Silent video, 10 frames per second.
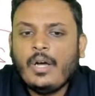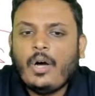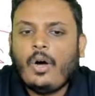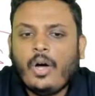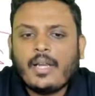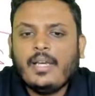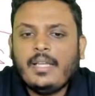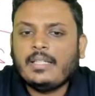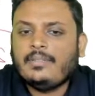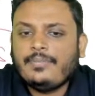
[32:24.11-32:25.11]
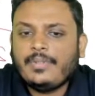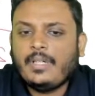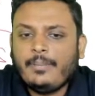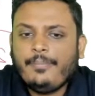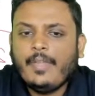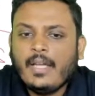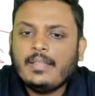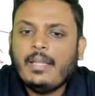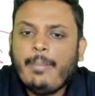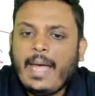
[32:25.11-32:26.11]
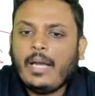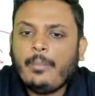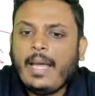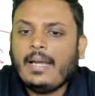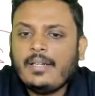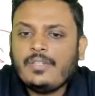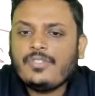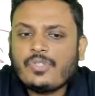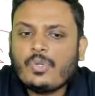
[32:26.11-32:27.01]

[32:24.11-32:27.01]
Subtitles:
orally confirmed the bank balance